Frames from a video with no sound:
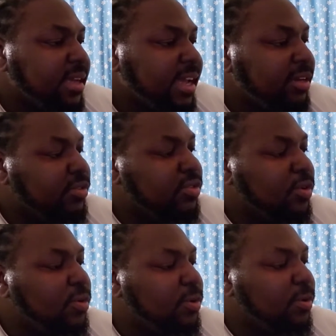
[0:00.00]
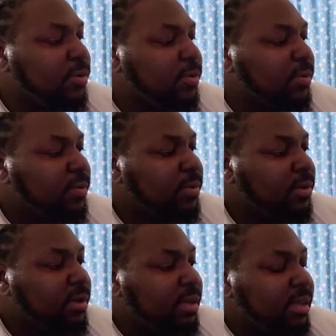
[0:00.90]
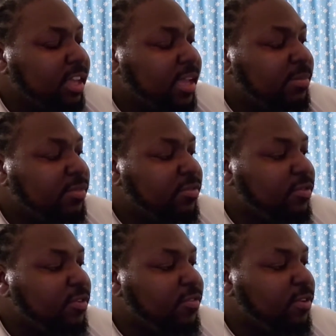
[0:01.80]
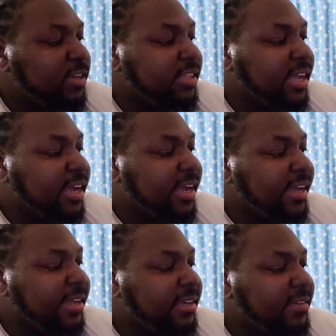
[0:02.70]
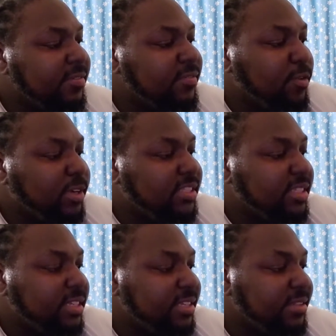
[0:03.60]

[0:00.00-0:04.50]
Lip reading: and the total came to $449.14.